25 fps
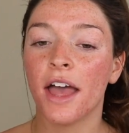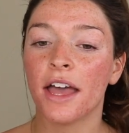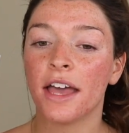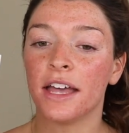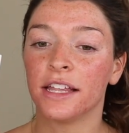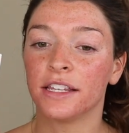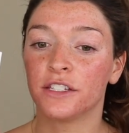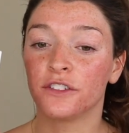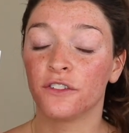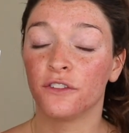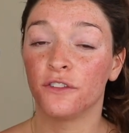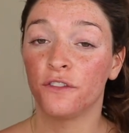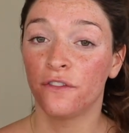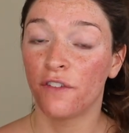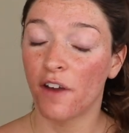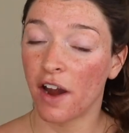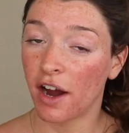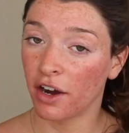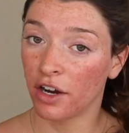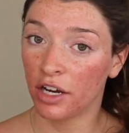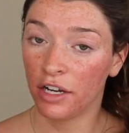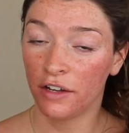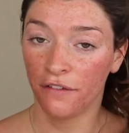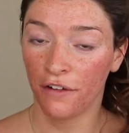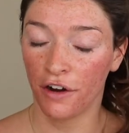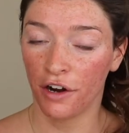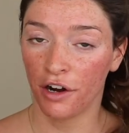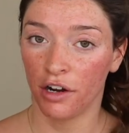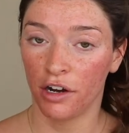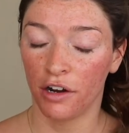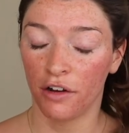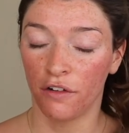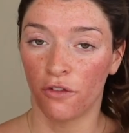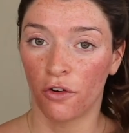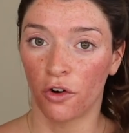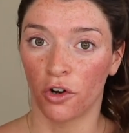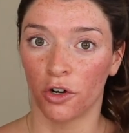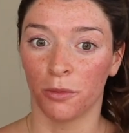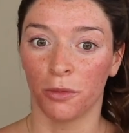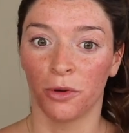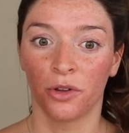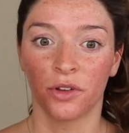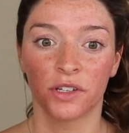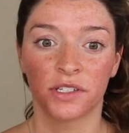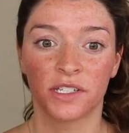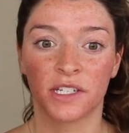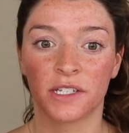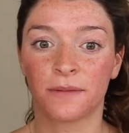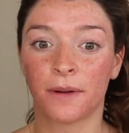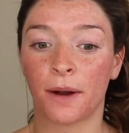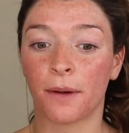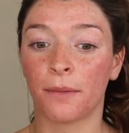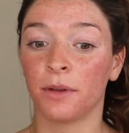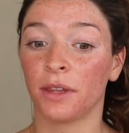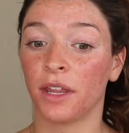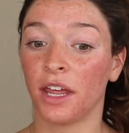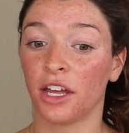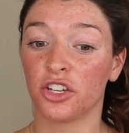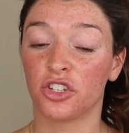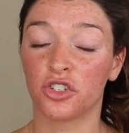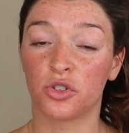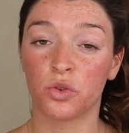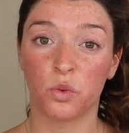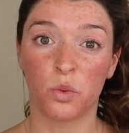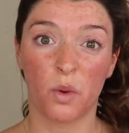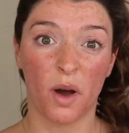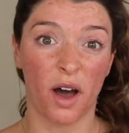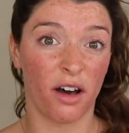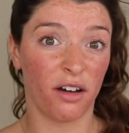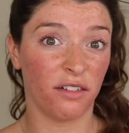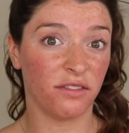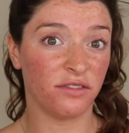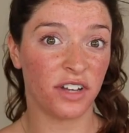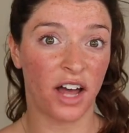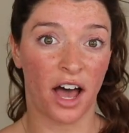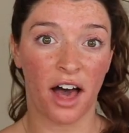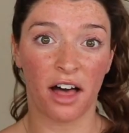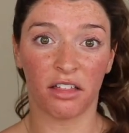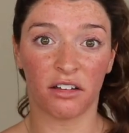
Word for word: It's very, very affordable. This is probably like $12.